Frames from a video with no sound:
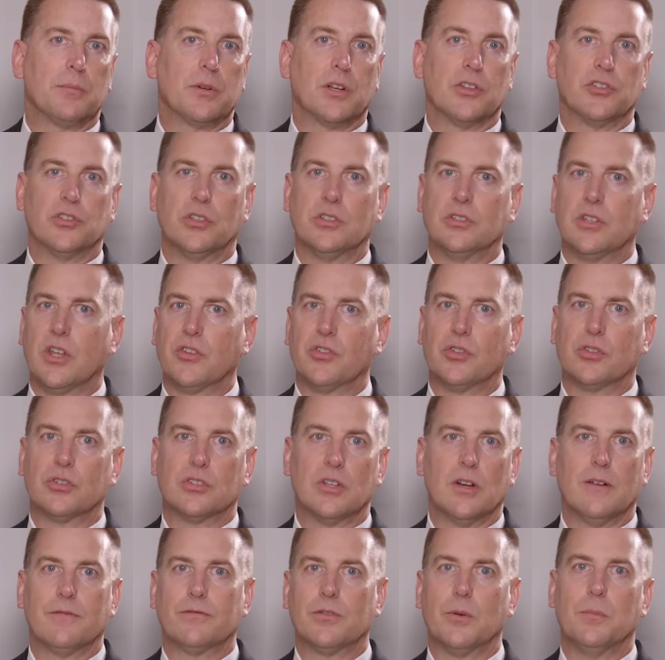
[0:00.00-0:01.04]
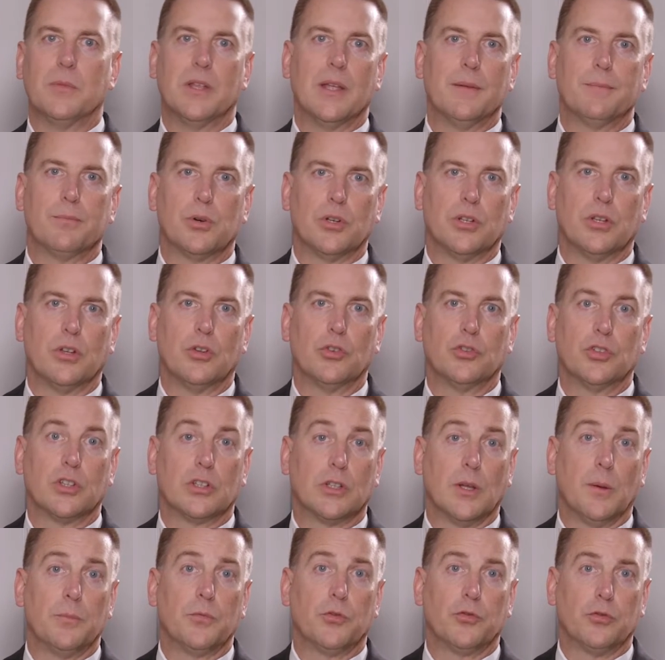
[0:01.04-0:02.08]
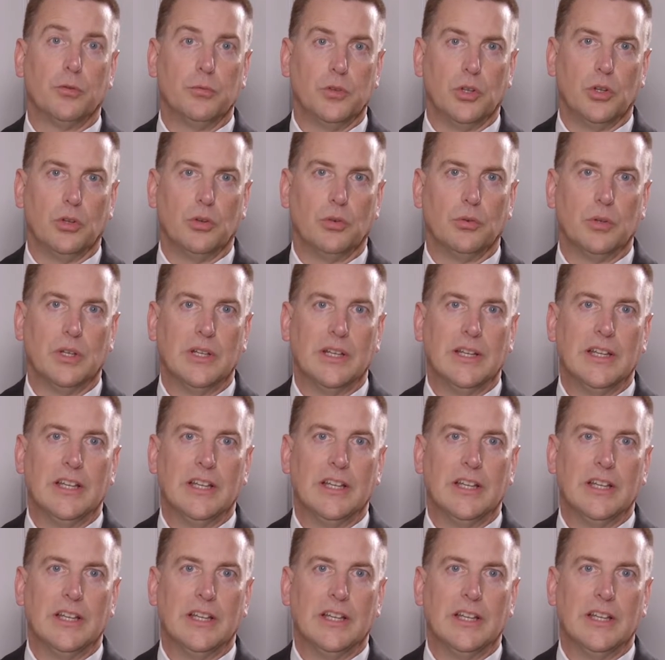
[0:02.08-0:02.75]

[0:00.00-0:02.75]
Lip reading: because it doesn't come from embryos, it comes from you,